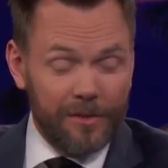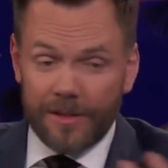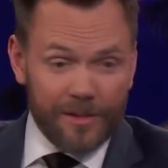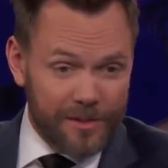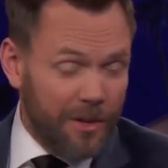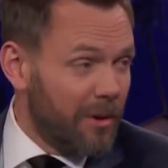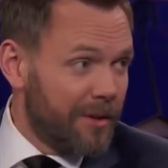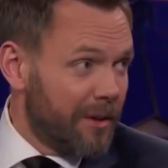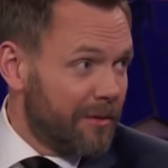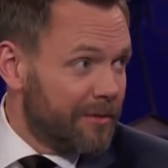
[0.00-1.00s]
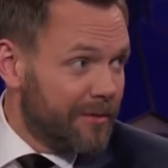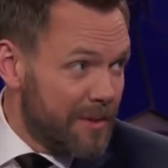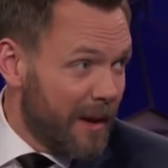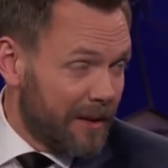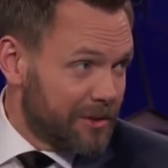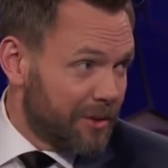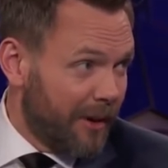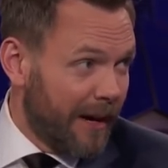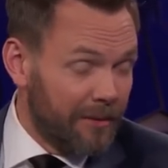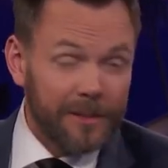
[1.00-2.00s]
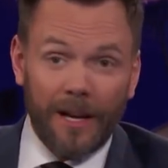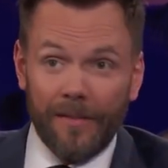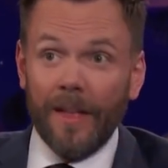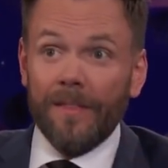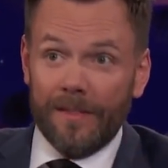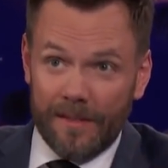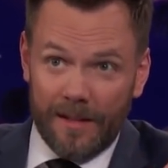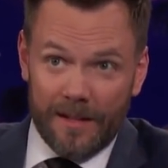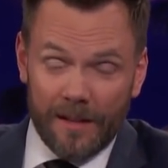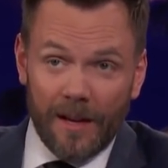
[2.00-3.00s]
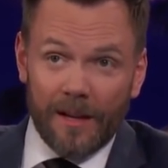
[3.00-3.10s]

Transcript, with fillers: there's no other females around. And then the